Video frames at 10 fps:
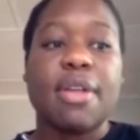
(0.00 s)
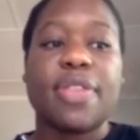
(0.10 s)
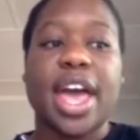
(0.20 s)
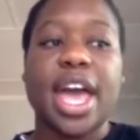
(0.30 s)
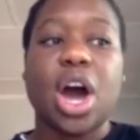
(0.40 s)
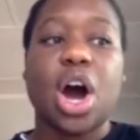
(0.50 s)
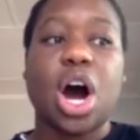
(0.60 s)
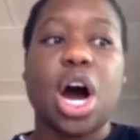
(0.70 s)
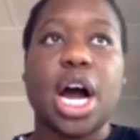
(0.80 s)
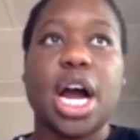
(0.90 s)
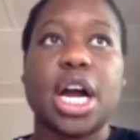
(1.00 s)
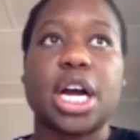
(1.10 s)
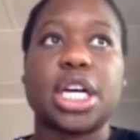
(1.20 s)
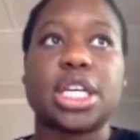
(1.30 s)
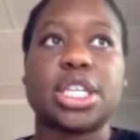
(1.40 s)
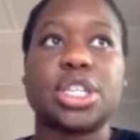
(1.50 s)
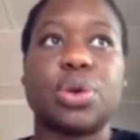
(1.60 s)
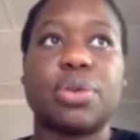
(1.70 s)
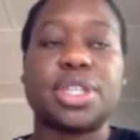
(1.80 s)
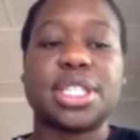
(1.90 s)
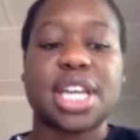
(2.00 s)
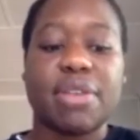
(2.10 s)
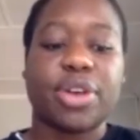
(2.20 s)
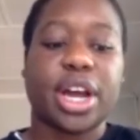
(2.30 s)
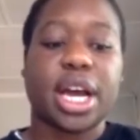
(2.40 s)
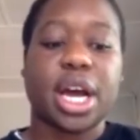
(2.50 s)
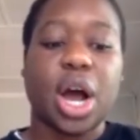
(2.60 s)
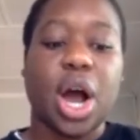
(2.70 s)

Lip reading: they are sort of discovering